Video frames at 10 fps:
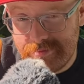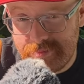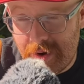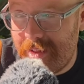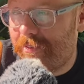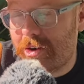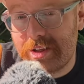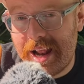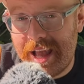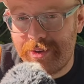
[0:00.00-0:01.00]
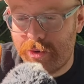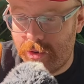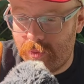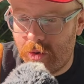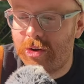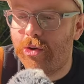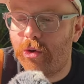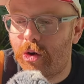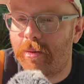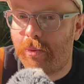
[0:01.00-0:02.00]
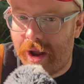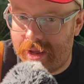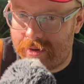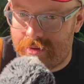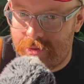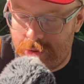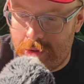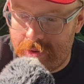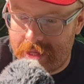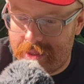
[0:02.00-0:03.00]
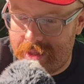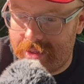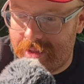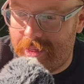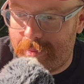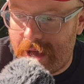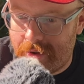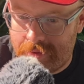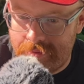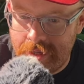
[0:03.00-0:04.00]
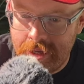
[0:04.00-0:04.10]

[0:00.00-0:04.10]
Why the fuck should I let you in? What are you going to bring to the resistance and to the battle?